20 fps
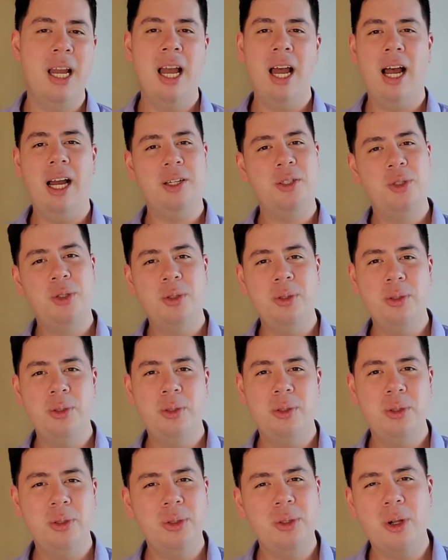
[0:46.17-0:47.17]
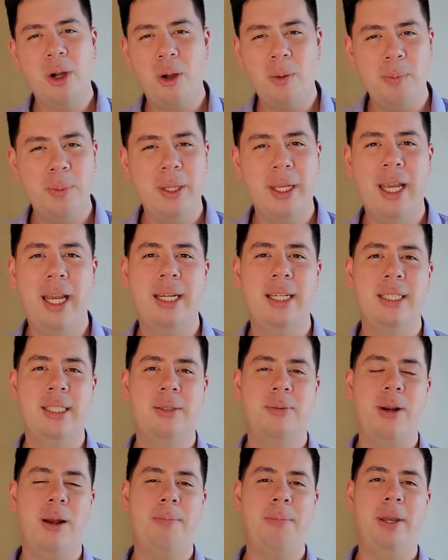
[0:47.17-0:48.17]
are too complicated to
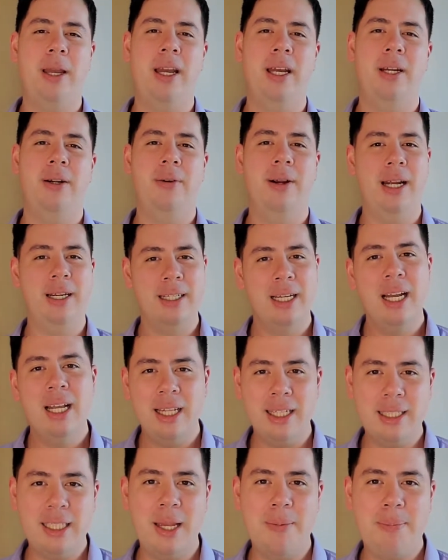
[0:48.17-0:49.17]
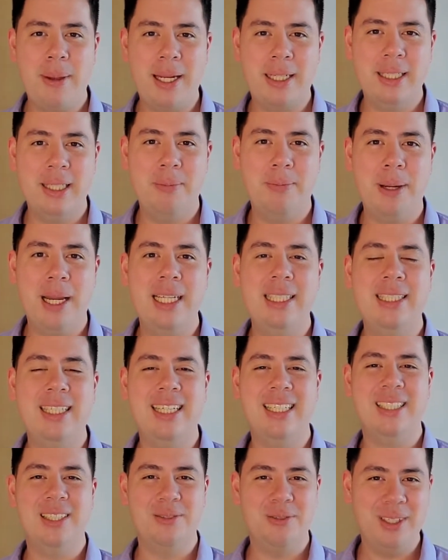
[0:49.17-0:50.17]
wrap your head around. Let's get back to the
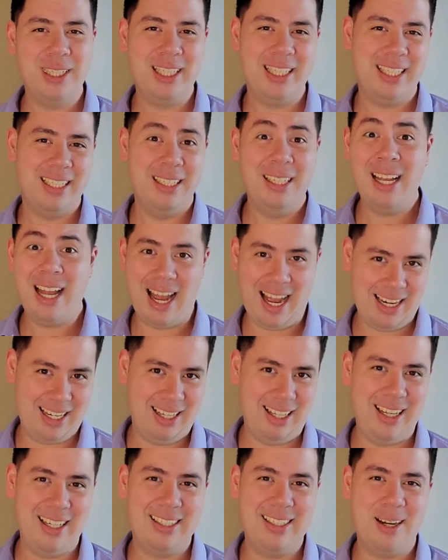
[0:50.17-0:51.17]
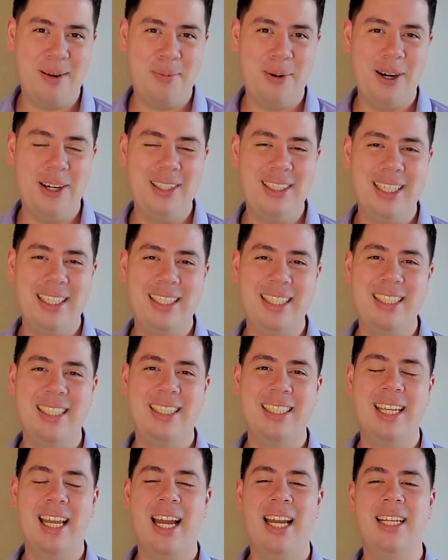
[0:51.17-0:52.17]
basics and really analyze our project in
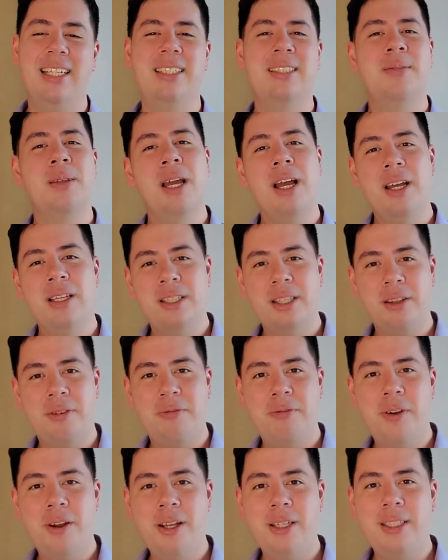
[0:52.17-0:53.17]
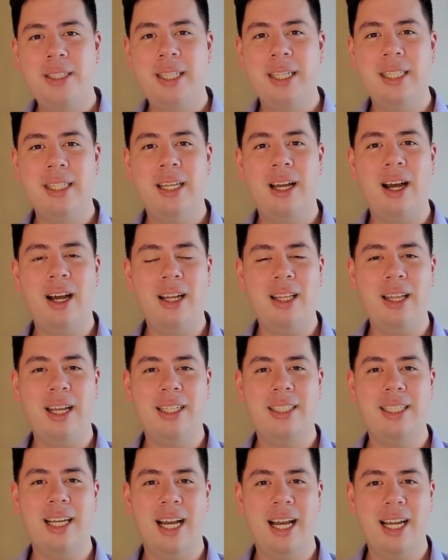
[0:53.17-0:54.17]
this case. So the first thing that I
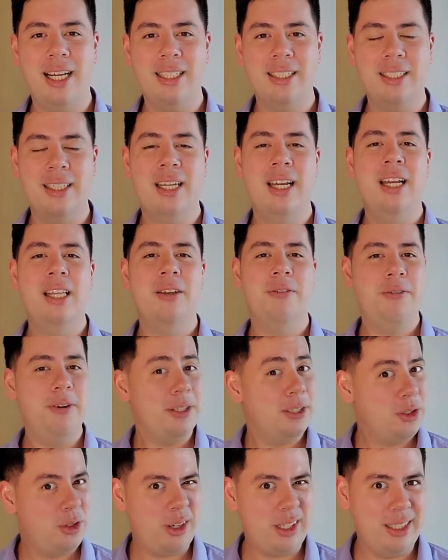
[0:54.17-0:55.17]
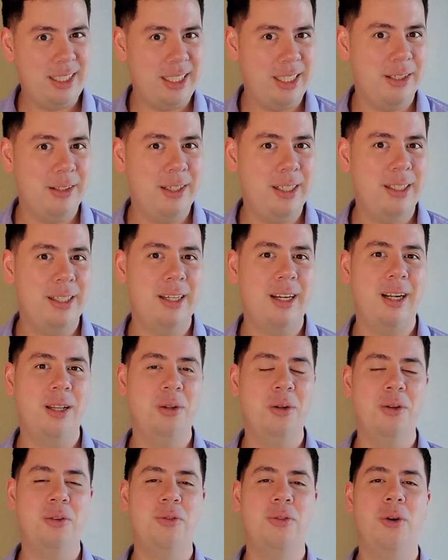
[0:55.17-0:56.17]
like to ask, the first criteria that I
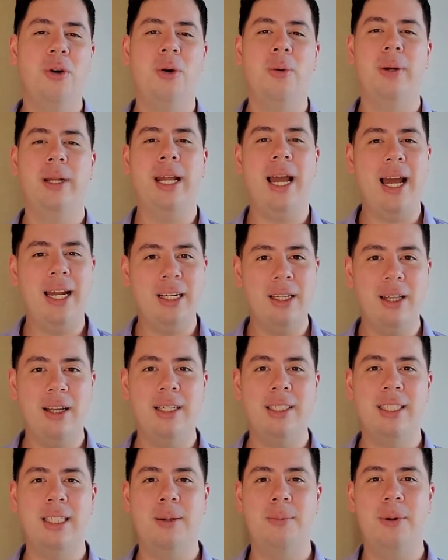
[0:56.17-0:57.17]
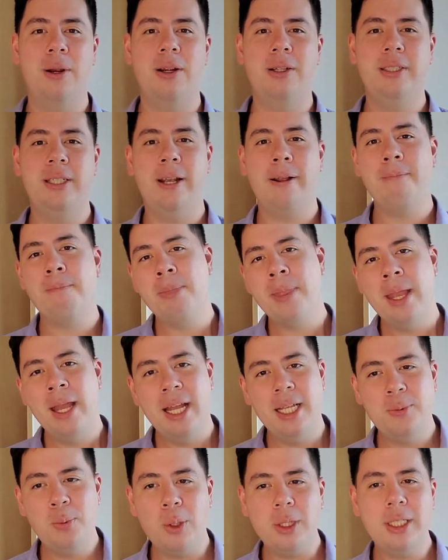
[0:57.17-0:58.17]
look for when analyzing a project
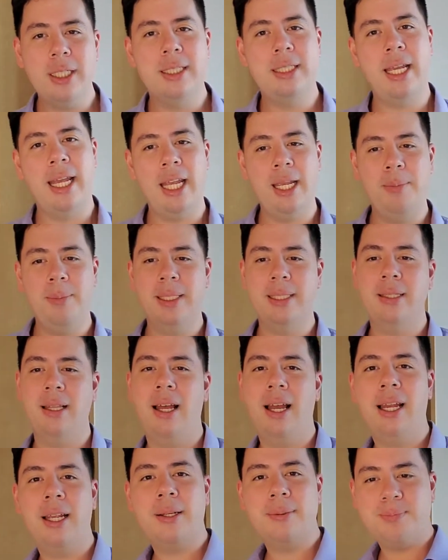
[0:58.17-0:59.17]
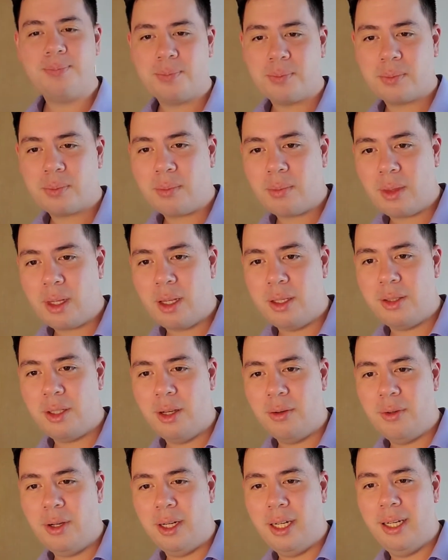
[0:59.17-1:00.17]
is what the team is like. So
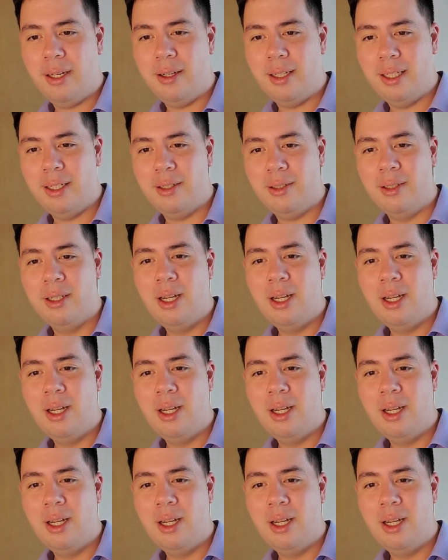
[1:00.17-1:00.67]
I've got here a little